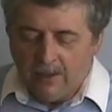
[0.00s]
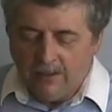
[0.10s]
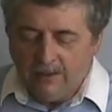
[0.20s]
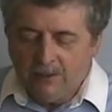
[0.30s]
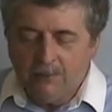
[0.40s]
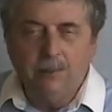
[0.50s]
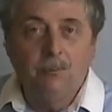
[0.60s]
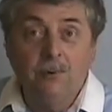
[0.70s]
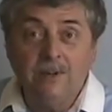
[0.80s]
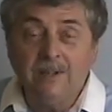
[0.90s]
This was
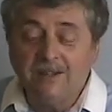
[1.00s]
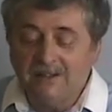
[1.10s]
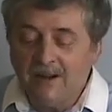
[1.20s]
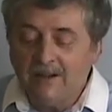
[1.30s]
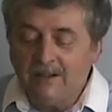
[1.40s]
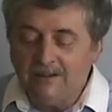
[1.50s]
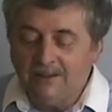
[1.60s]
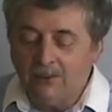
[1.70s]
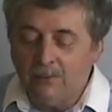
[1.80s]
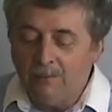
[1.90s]
pretty exciting,
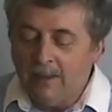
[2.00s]
so